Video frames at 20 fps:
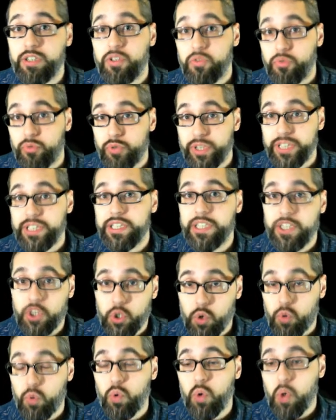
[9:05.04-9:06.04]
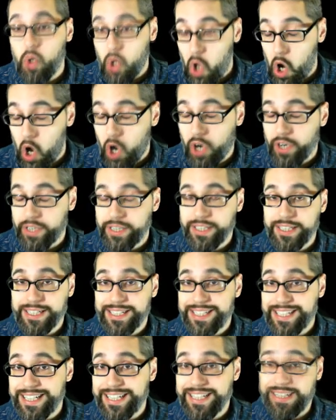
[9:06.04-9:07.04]
really cool art
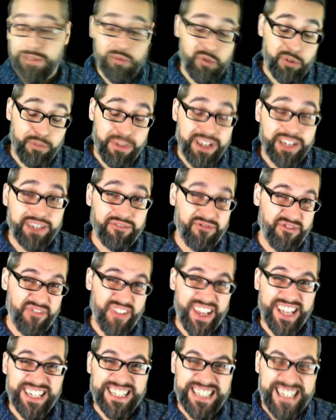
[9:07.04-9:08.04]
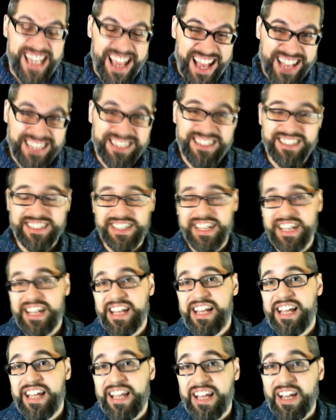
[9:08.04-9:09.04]
indeed, and would make a fantastic
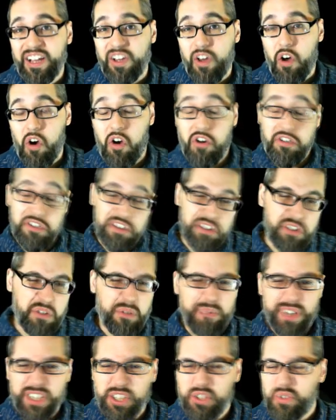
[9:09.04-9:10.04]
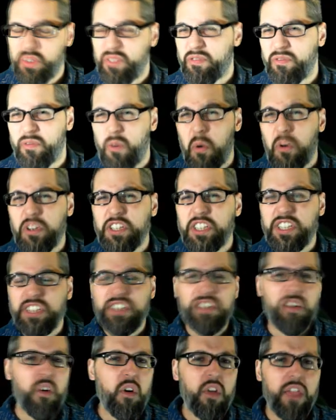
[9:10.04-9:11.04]
LR. You can throw them on Joint
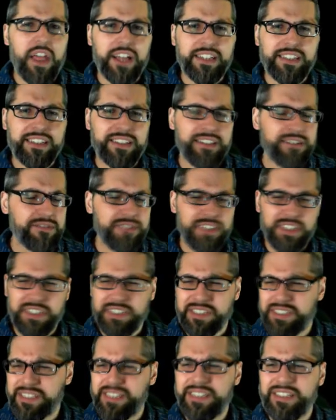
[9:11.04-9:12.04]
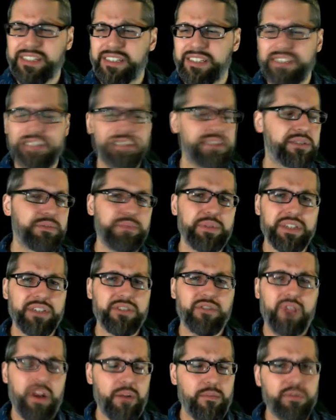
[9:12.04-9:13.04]
Forces, all that stuff. Just, it'll be
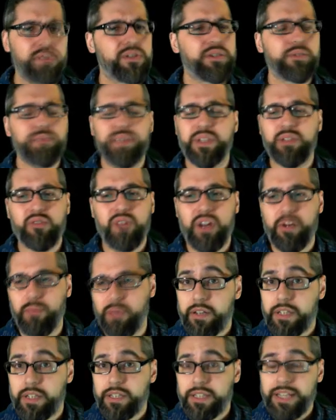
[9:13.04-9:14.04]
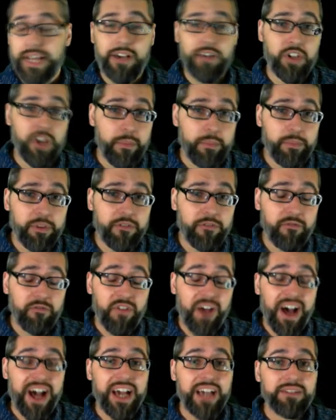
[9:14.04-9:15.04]
incredible. It'll be incredible. Now, number
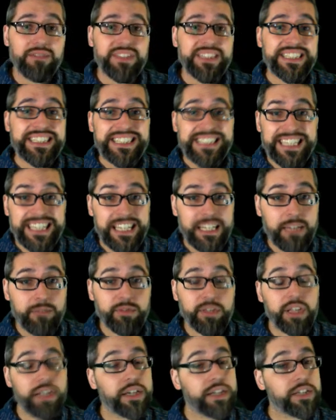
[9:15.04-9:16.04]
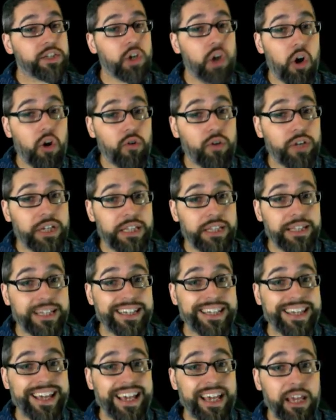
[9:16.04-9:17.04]
5 seems like it's already in the
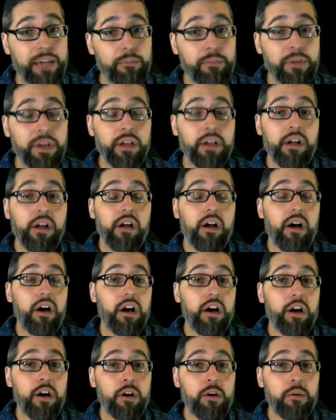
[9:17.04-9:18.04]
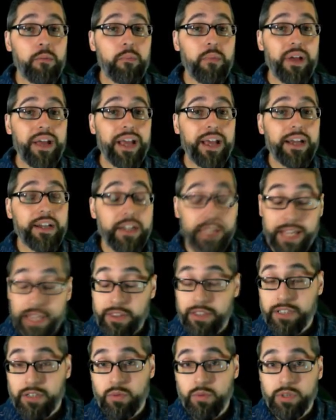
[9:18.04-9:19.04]
game. And
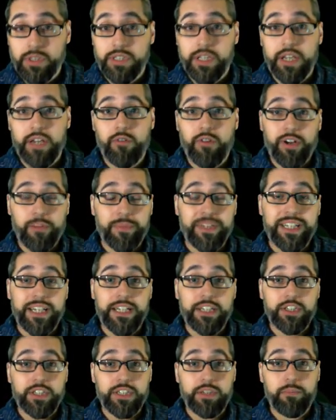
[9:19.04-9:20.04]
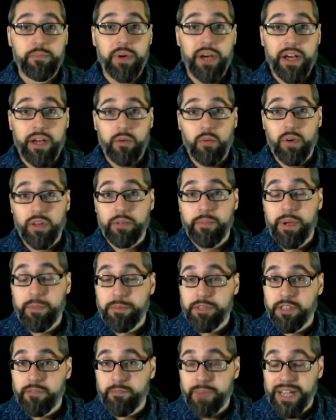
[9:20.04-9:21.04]
again, this was a recommendation by one of the
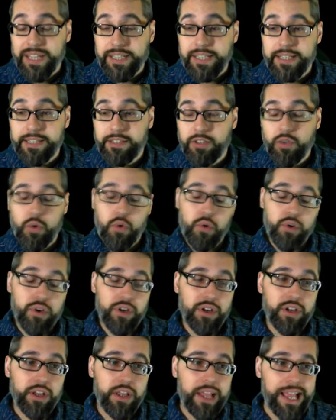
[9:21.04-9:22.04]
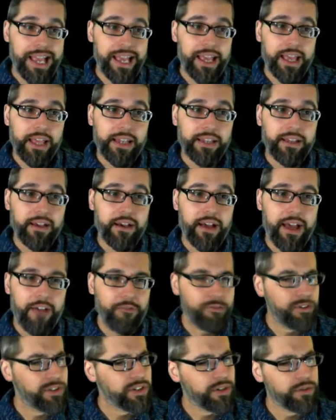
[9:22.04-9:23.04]
members of my Discord. And
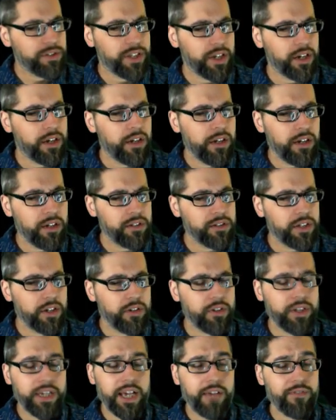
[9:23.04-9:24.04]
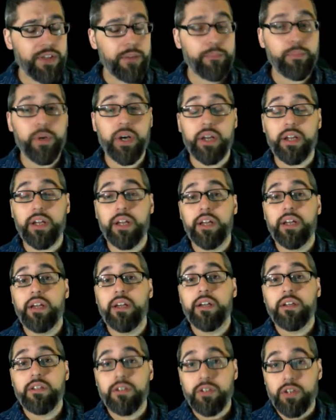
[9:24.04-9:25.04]
at first I was like, they already have that. But
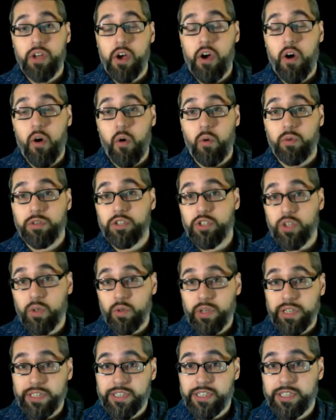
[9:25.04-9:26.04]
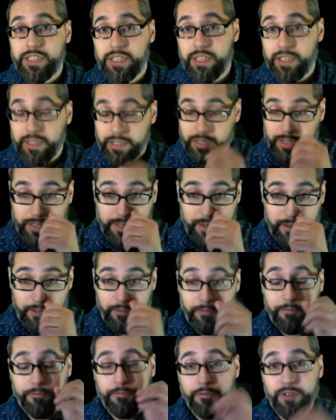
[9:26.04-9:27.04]
no. So listen to this.
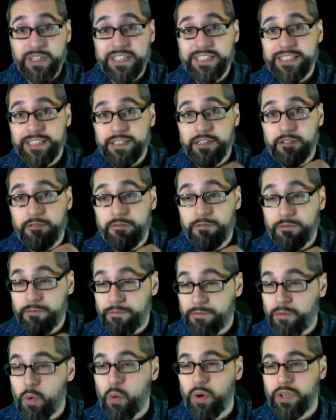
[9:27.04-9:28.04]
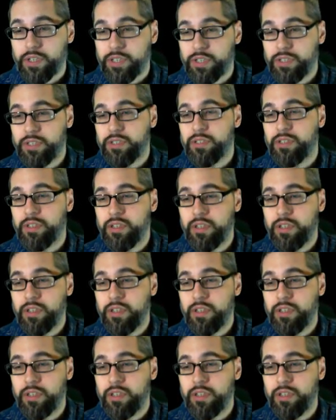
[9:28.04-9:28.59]
Frieza Force.